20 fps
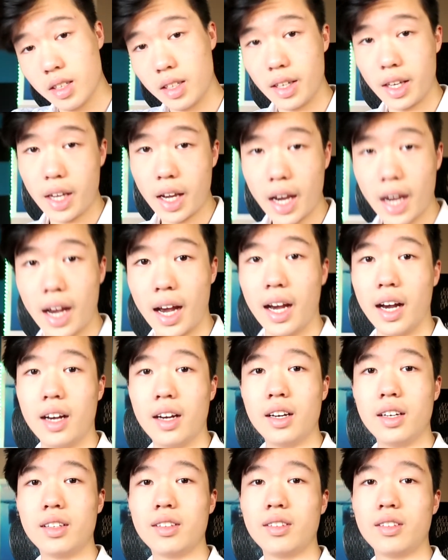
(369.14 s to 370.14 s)
yeah.
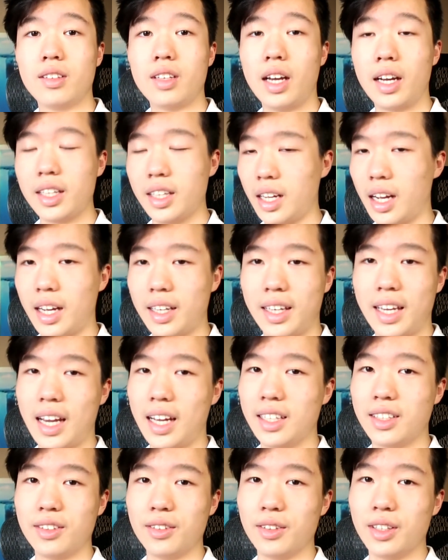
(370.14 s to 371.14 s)
I, I
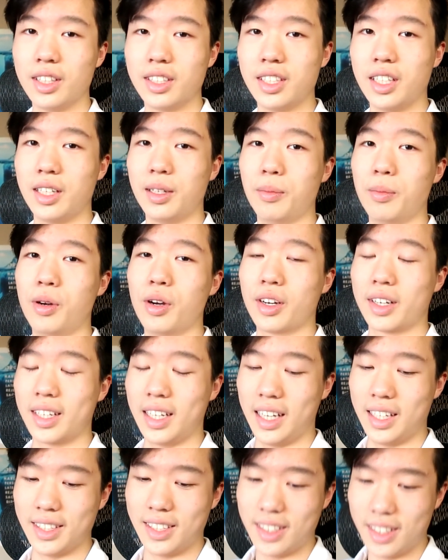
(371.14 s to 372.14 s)
can't do this anymore,
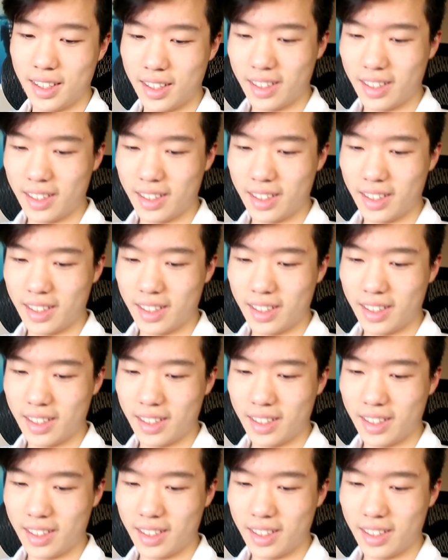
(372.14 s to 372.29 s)
guys.